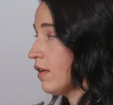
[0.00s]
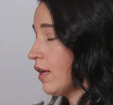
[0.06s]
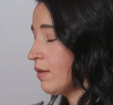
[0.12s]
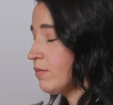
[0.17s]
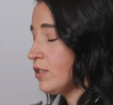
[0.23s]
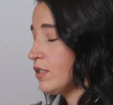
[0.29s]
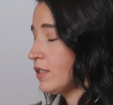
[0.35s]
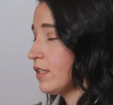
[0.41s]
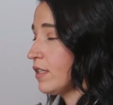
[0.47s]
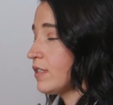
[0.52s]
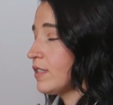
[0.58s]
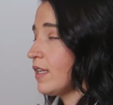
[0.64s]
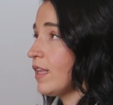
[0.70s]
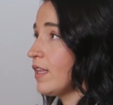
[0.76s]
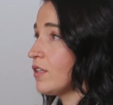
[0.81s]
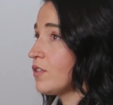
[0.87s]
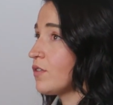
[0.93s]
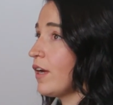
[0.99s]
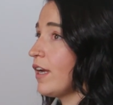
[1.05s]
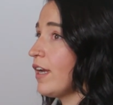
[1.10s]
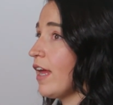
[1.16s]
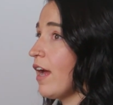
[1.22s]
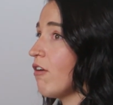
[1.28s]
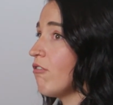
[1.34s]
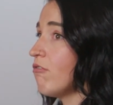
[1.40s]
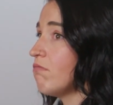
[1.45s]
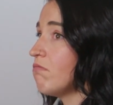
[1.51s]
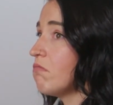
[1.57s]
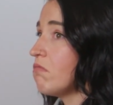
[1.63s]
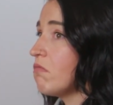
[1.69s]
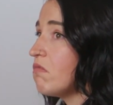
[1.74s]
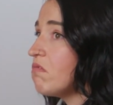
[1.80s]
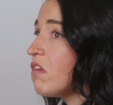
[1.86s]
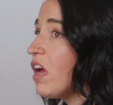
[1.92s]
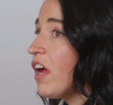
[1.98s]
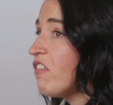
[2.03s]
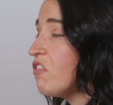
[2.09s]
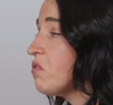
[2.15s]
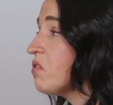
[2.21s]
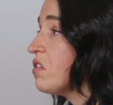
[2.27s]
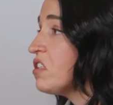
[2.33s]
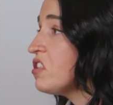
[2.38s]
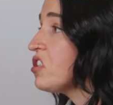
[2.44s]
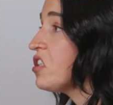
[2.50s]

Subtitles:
I'm just going to say this right now. Everyone